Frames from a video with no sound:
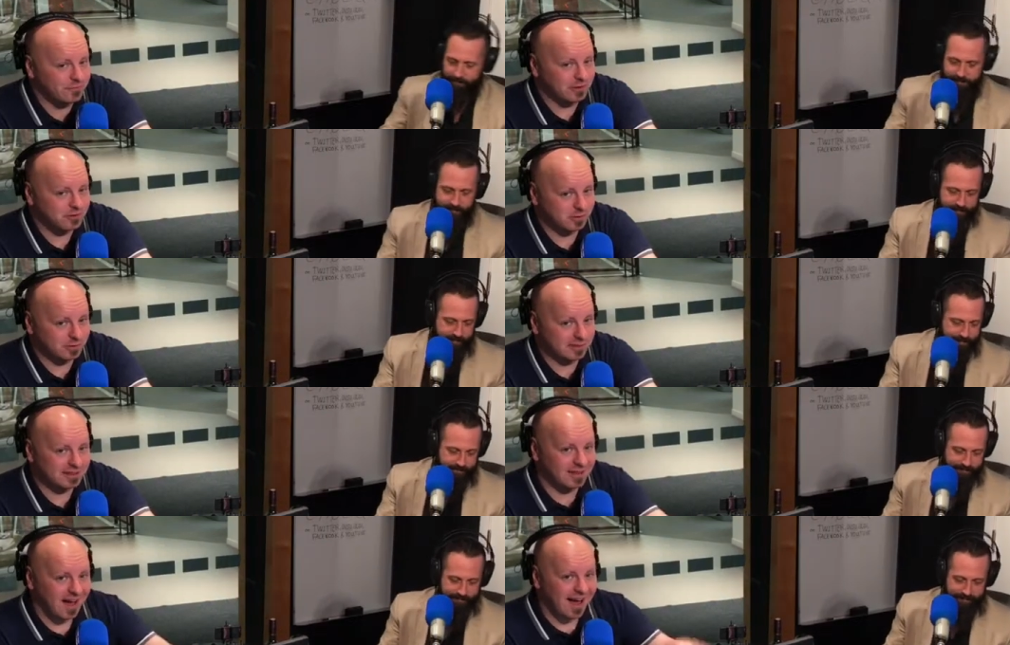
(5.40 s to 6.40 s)

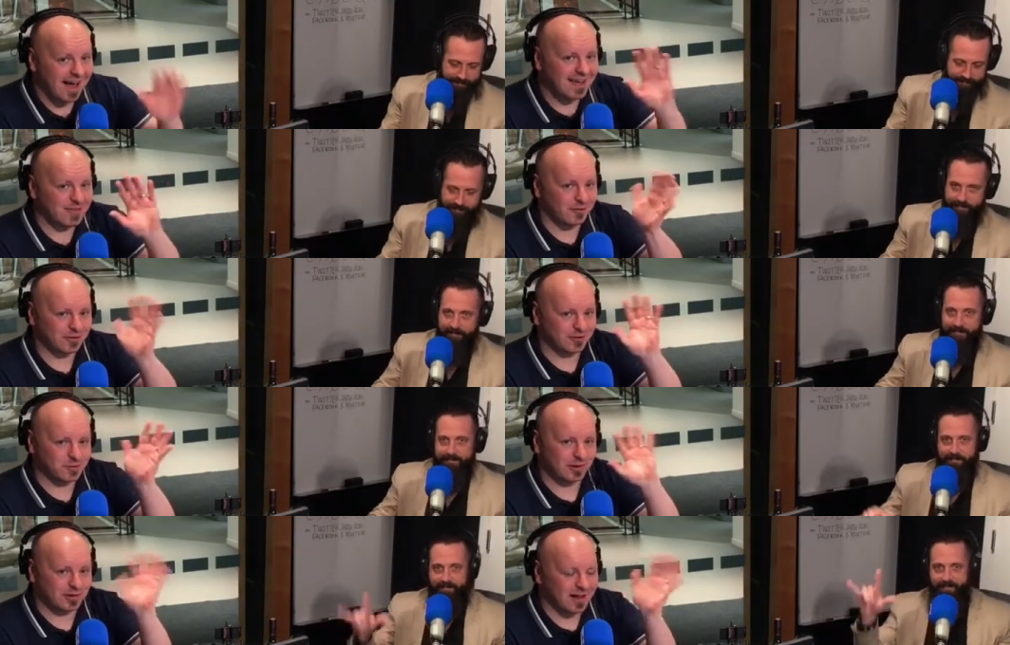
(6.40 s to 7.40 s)
Speaker 1: visually, hi there,
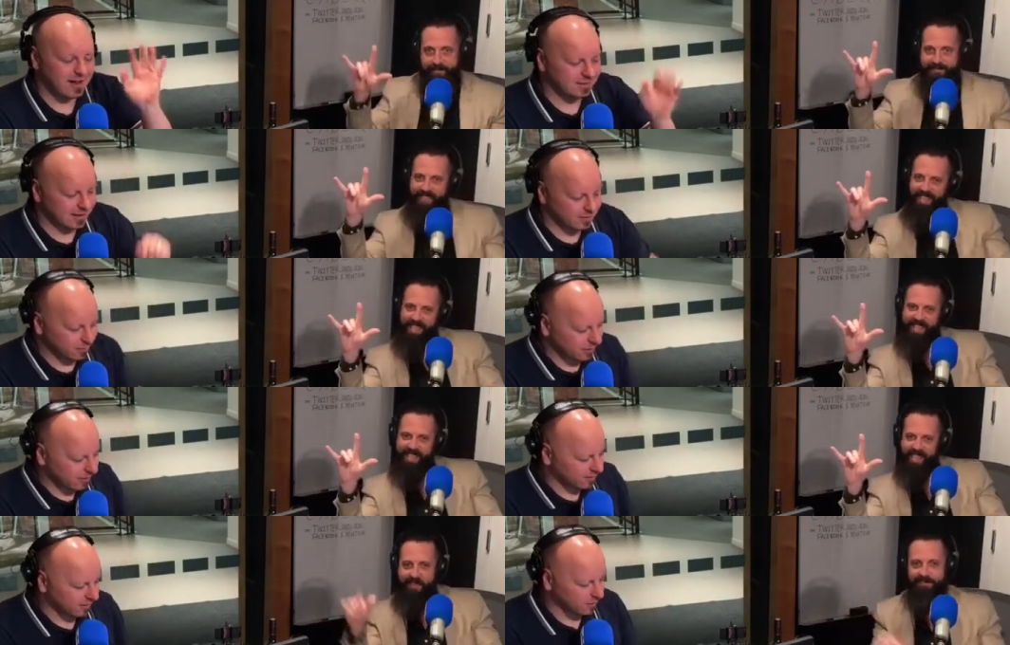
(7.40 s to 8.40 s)
Facebook Live. Yes, we are
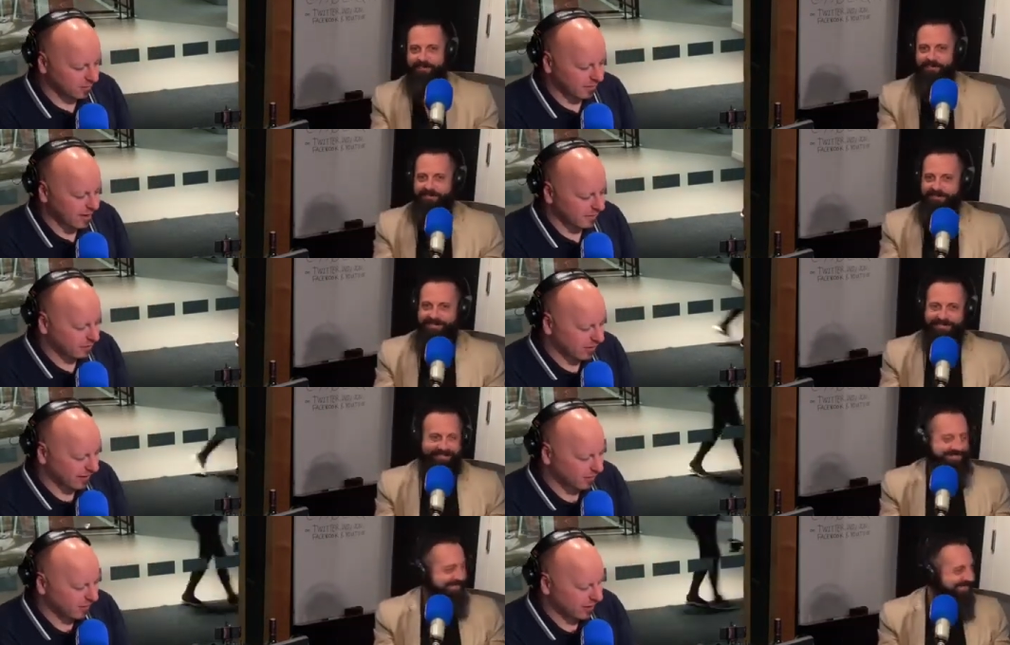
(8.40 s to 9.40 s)
on Facebook Live. You can check
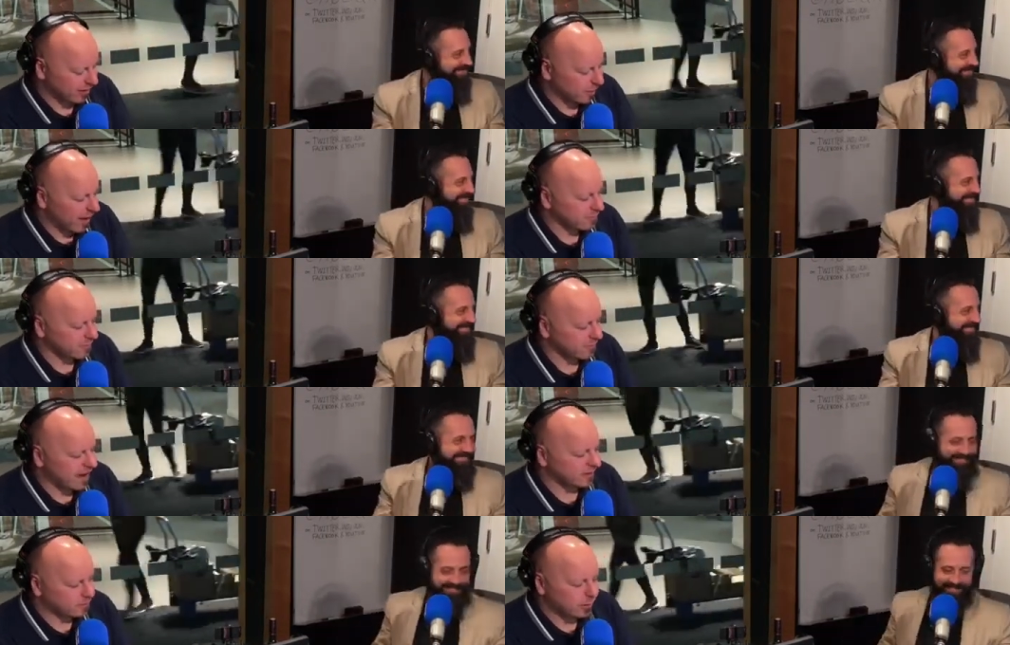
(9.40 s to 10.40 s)
out the video after the
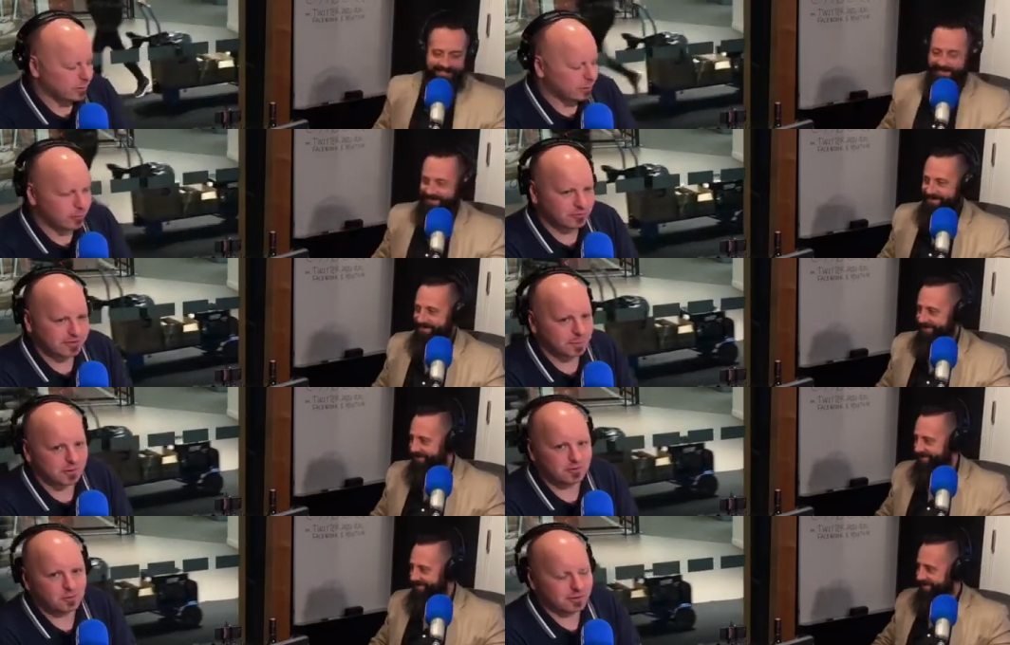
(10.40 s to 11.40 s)
fact as well. We'll post it up
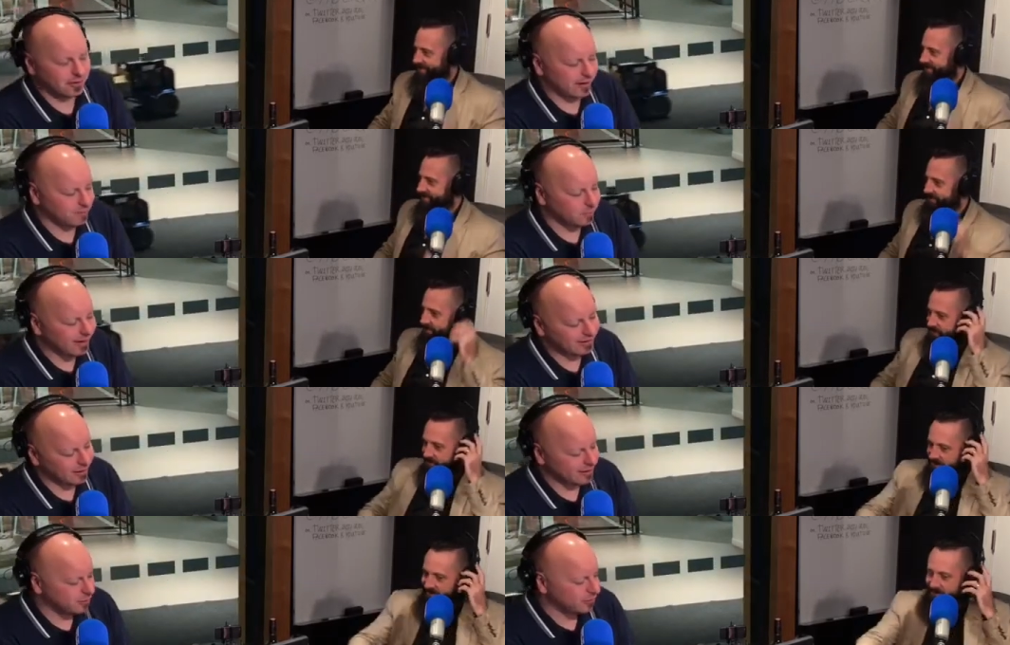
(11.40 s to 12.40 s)
on Twitter as well,
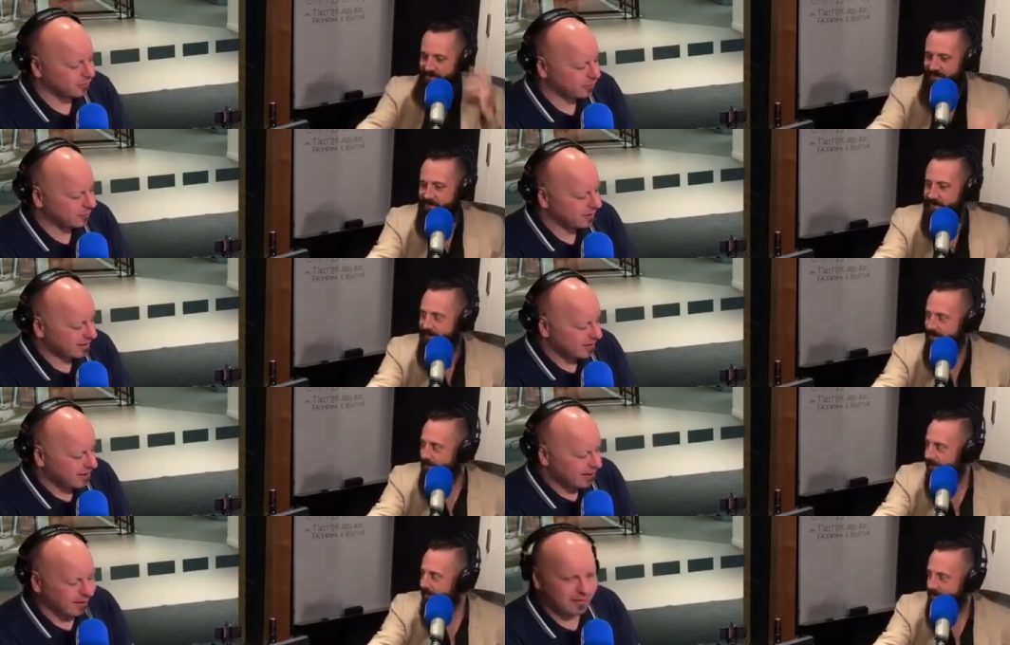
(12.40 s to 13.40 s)
on YouTube,
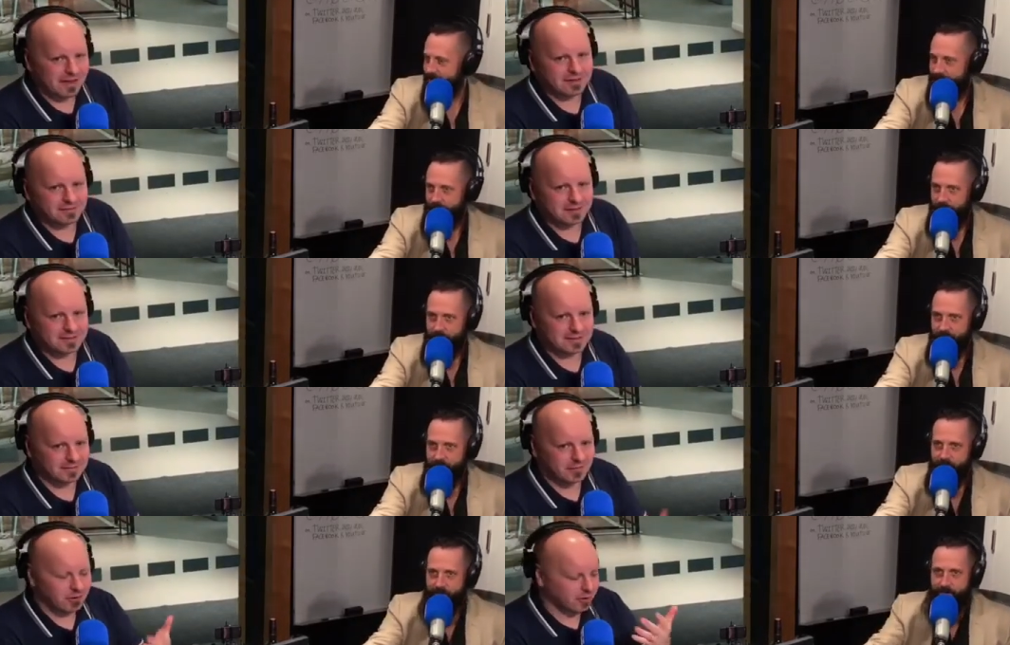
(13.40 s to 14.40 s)
all that fun
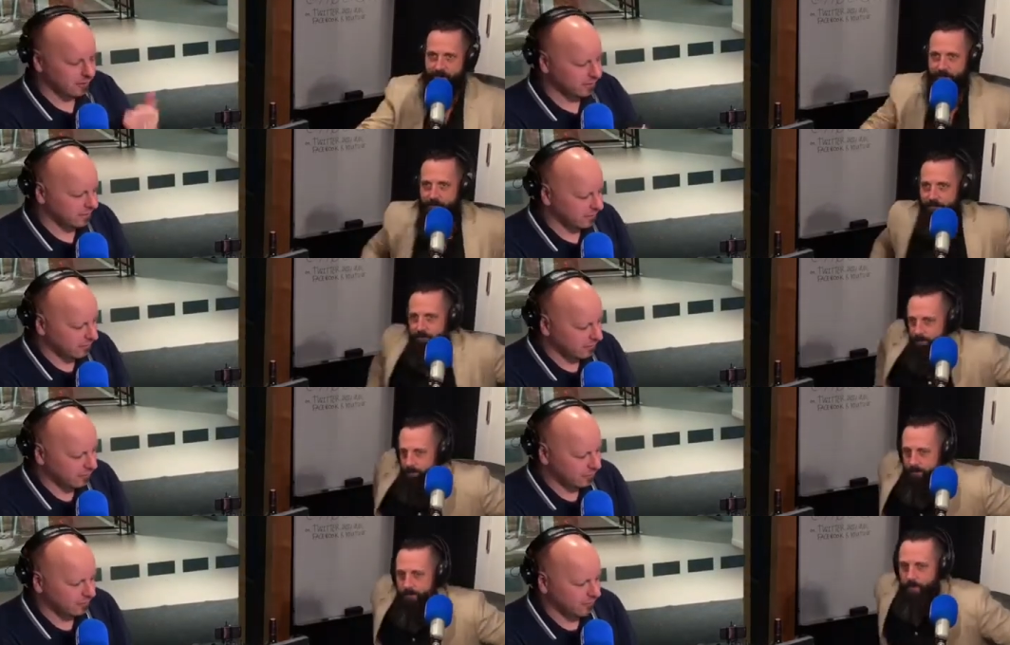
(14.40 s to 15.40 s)
stuff, all courtesy of our
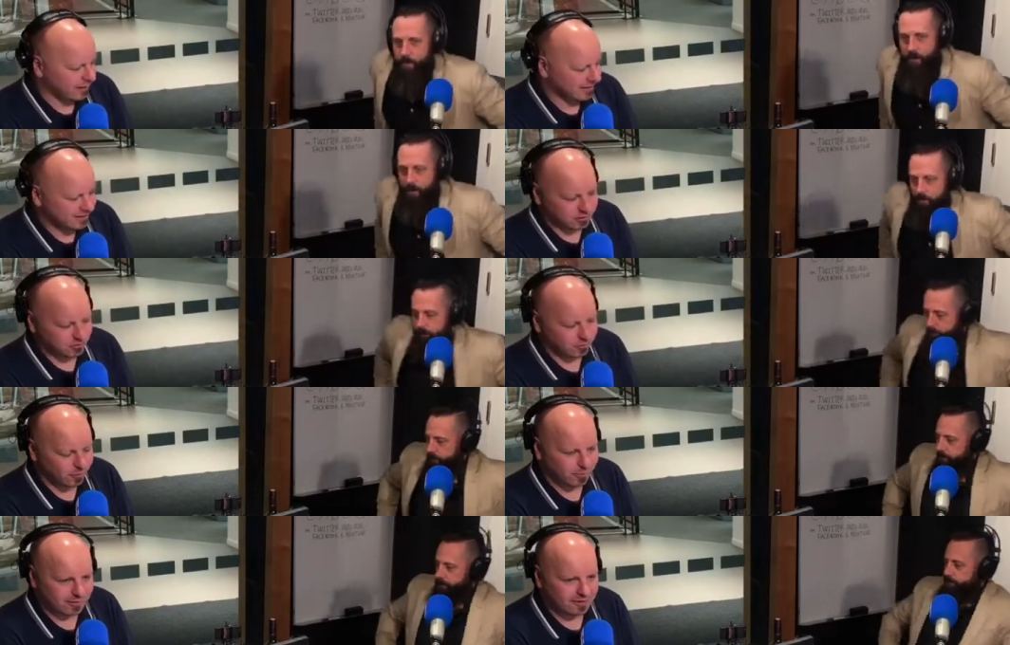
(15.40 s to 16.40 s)
good friend and digital
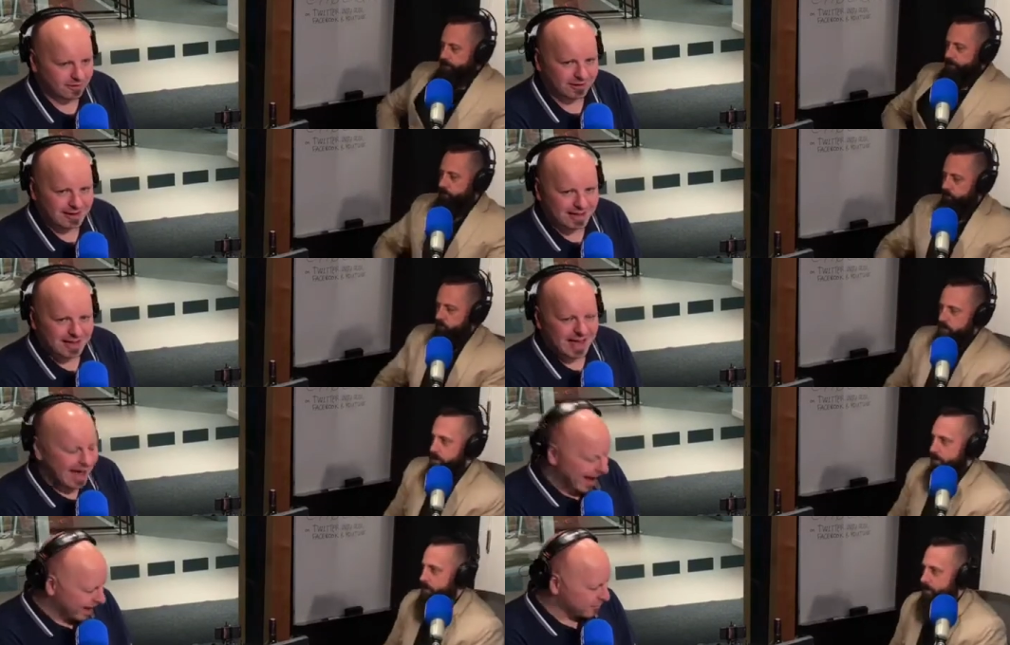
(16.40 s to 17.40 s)
coordinator
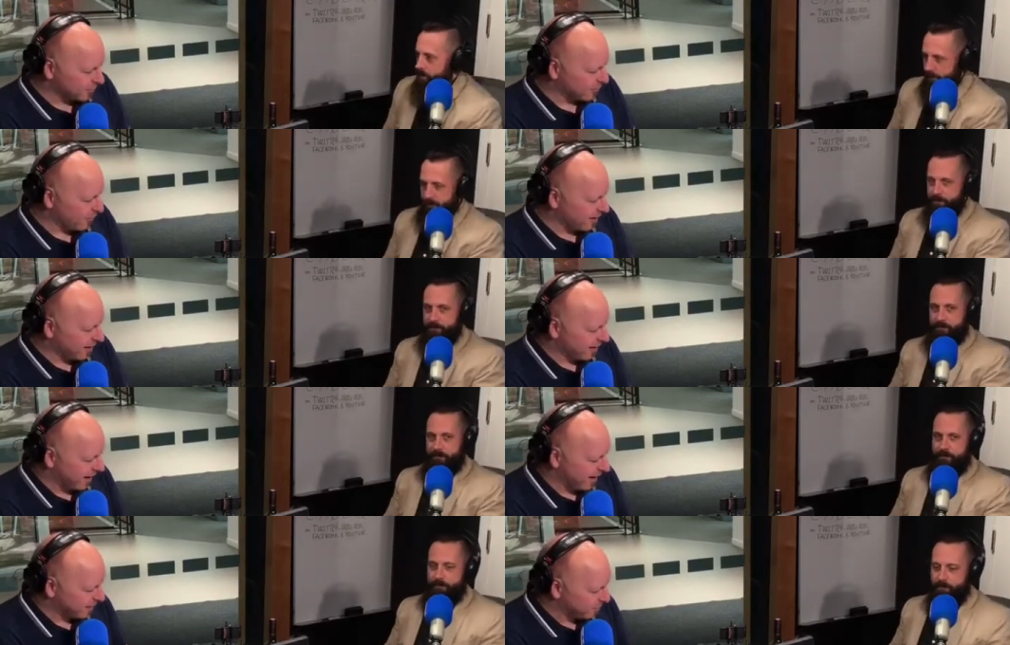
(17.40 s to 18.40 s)
Adam Toy
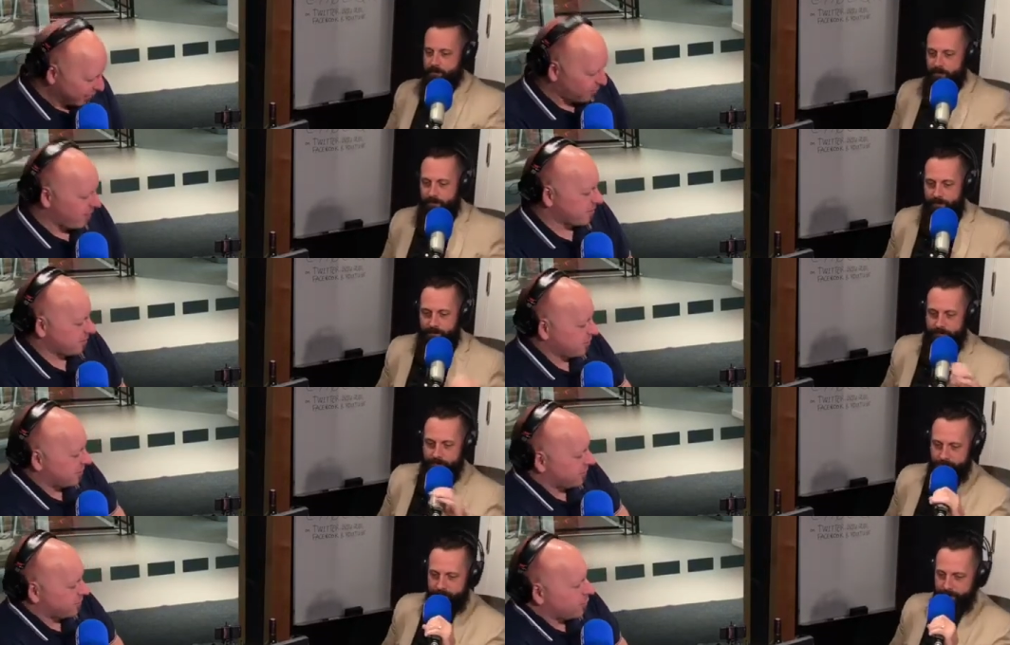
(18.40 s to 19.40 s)
and Mike Roberts joining us from